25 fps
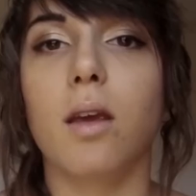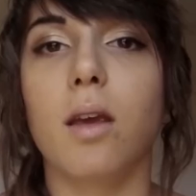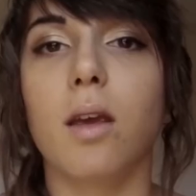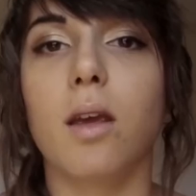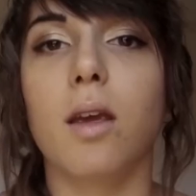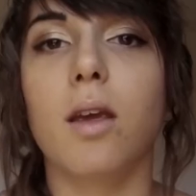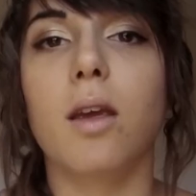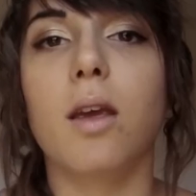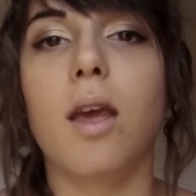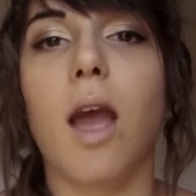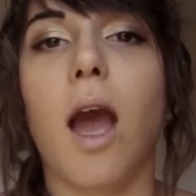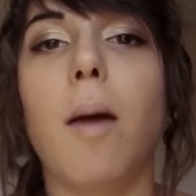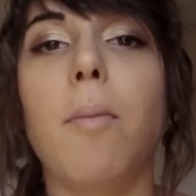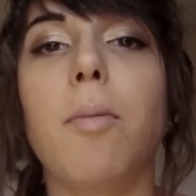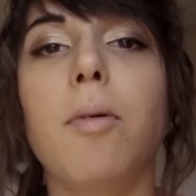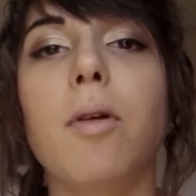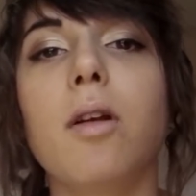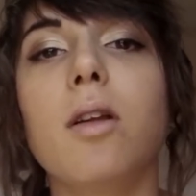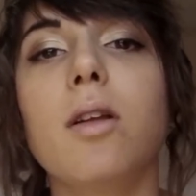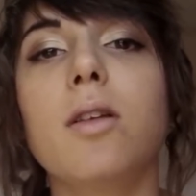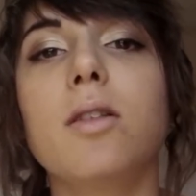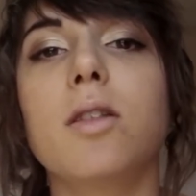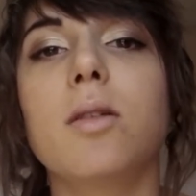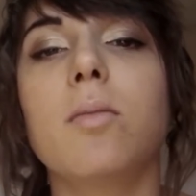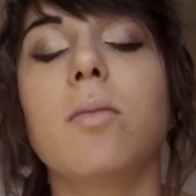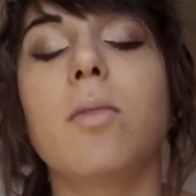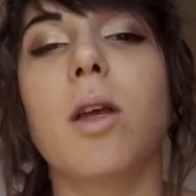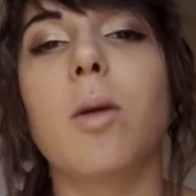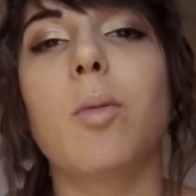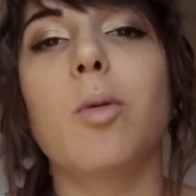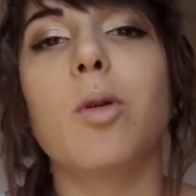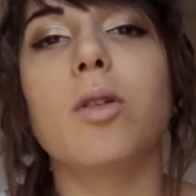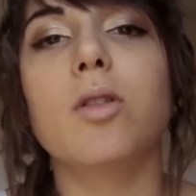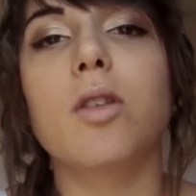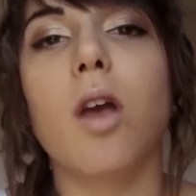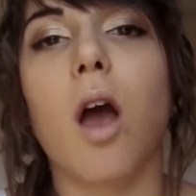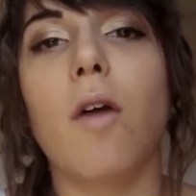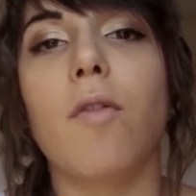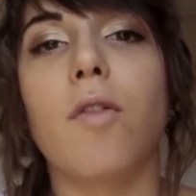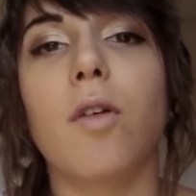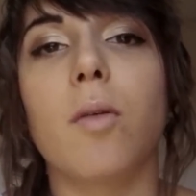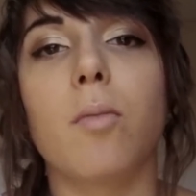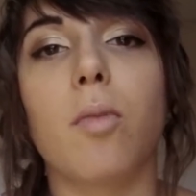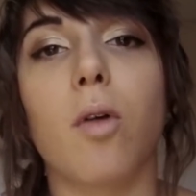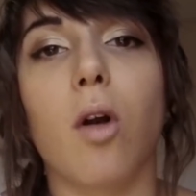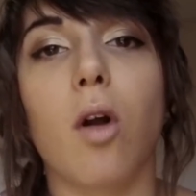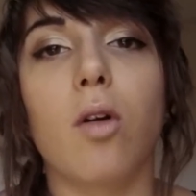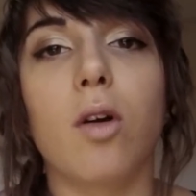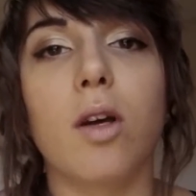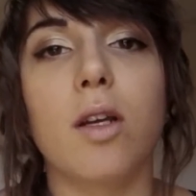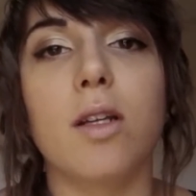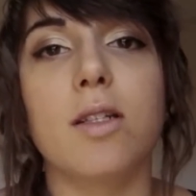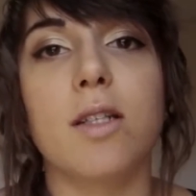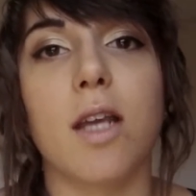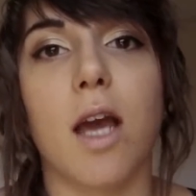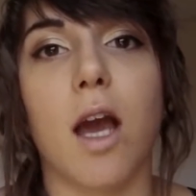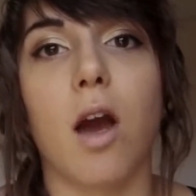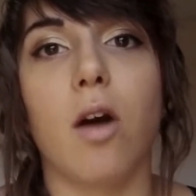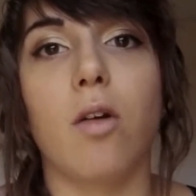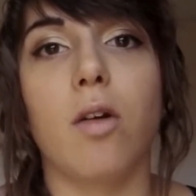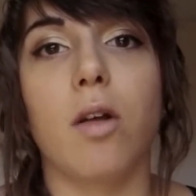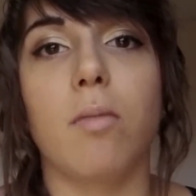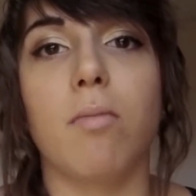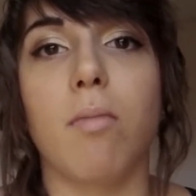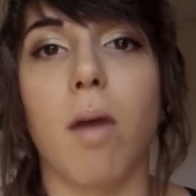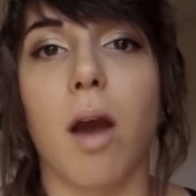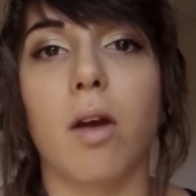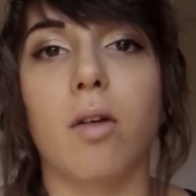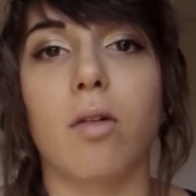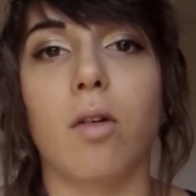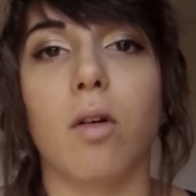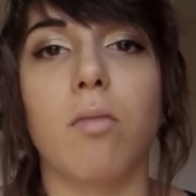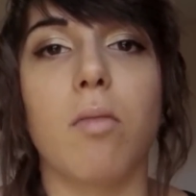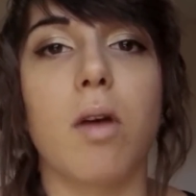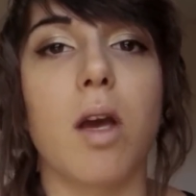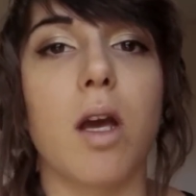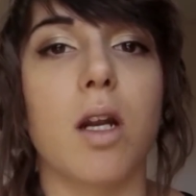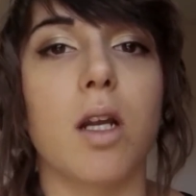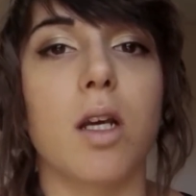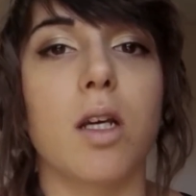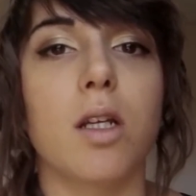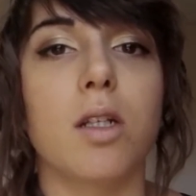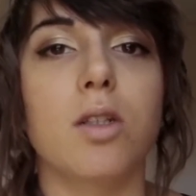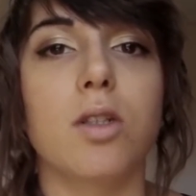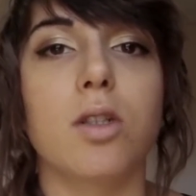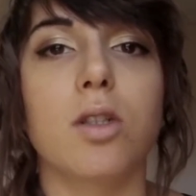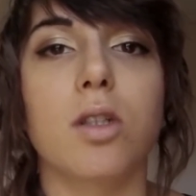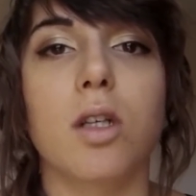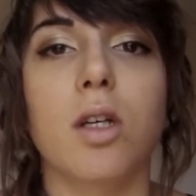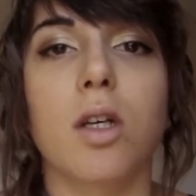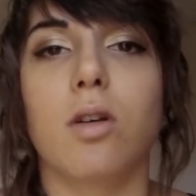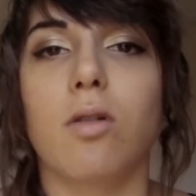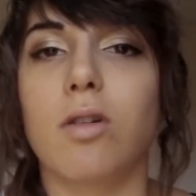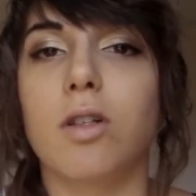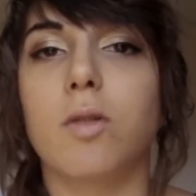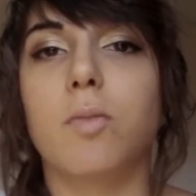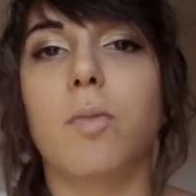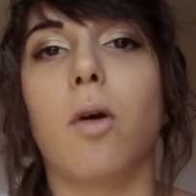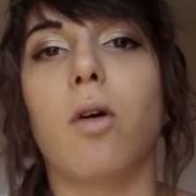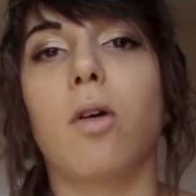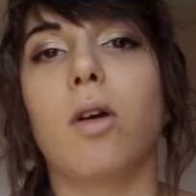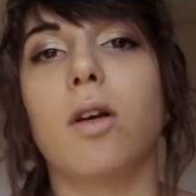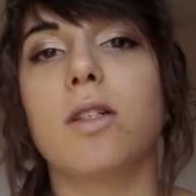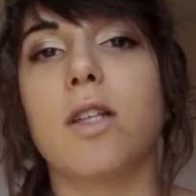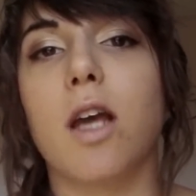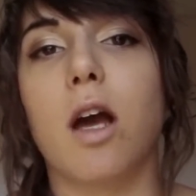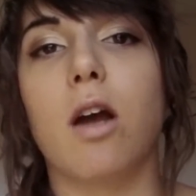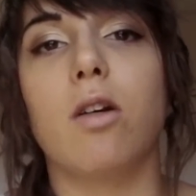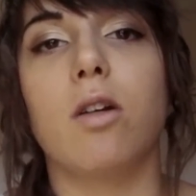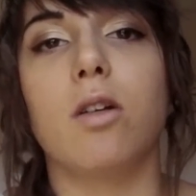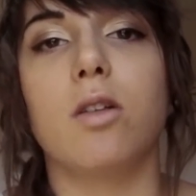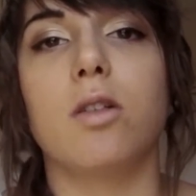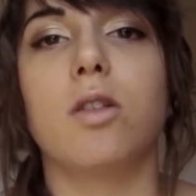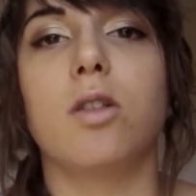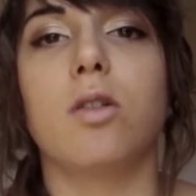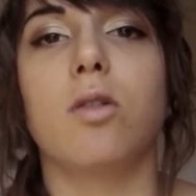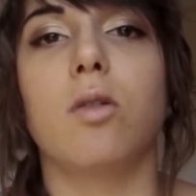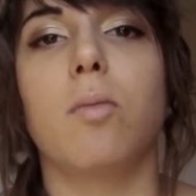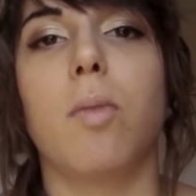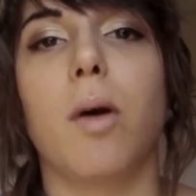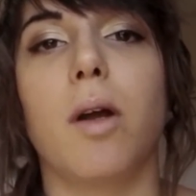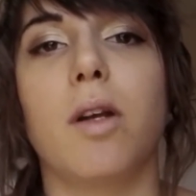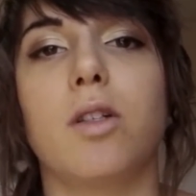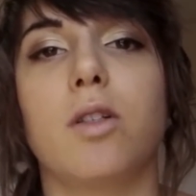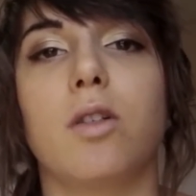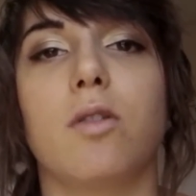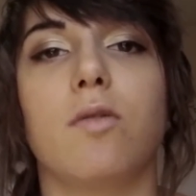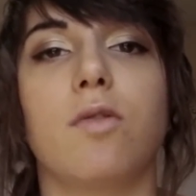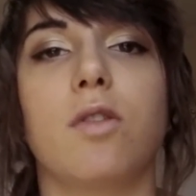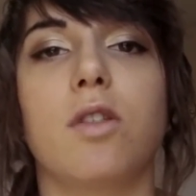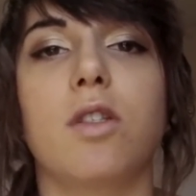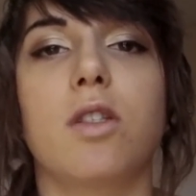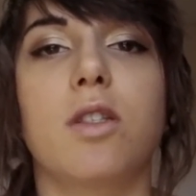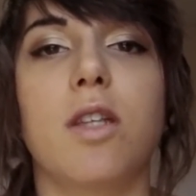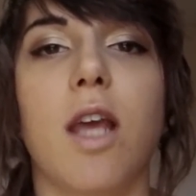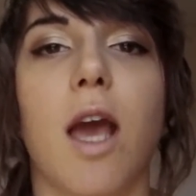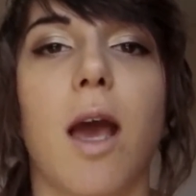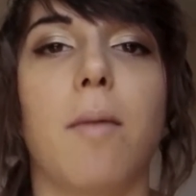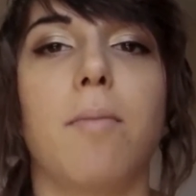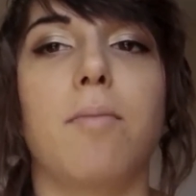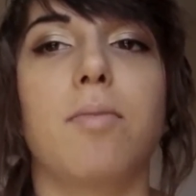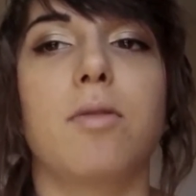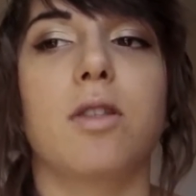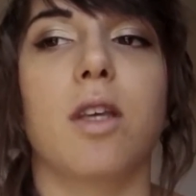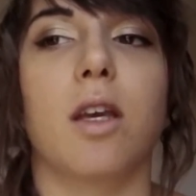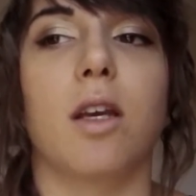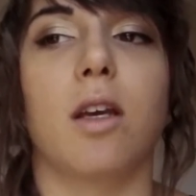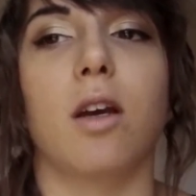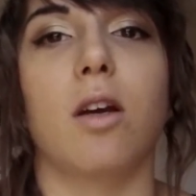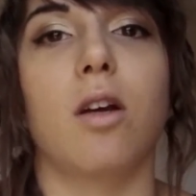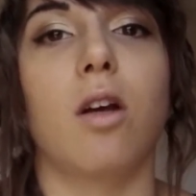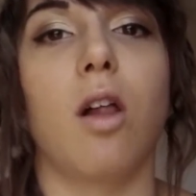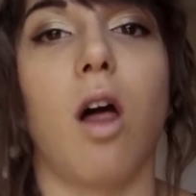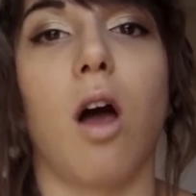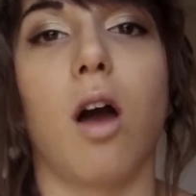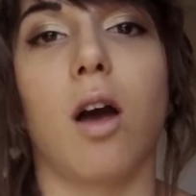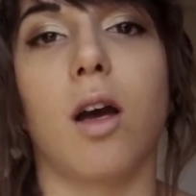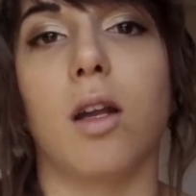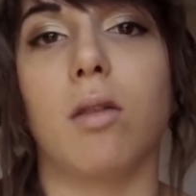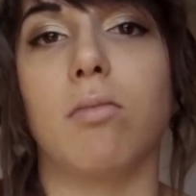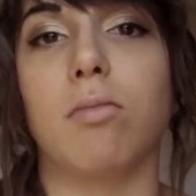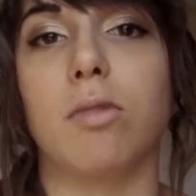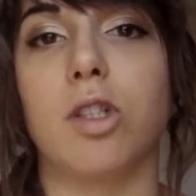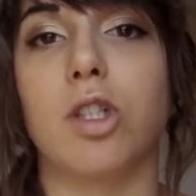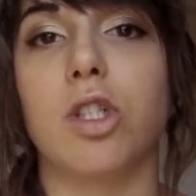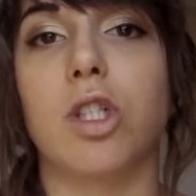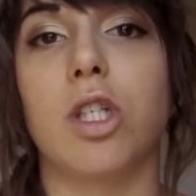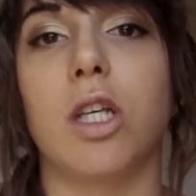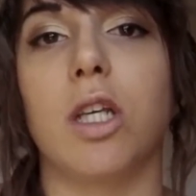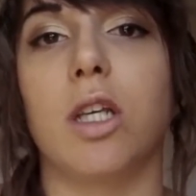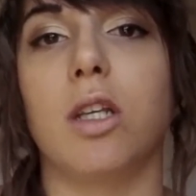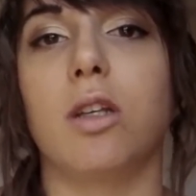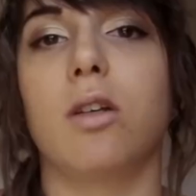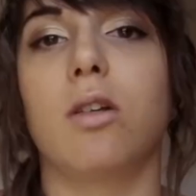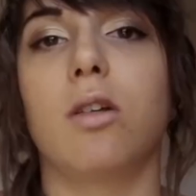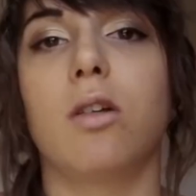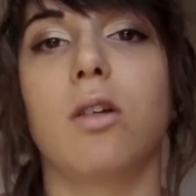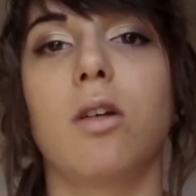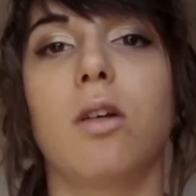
In capitalism, labor is often broken down and micromanaged. So it's broken down into a bunch of steps, like a clog in a machine.